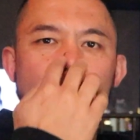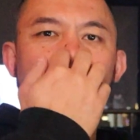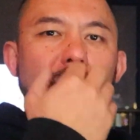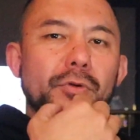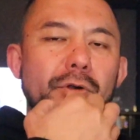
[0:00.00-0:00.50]

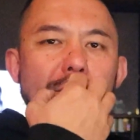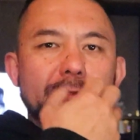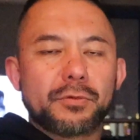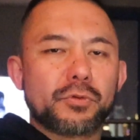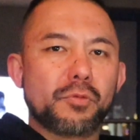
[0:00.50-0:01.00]
up through your
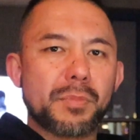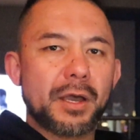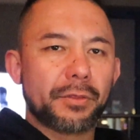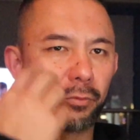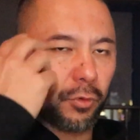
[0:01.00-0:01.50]
nose, through your
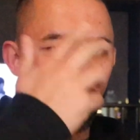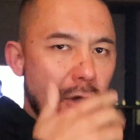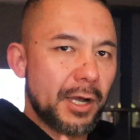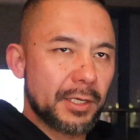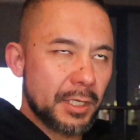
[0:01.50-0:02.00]
mouth, through your
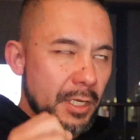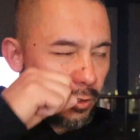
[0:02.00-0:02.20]
eyes.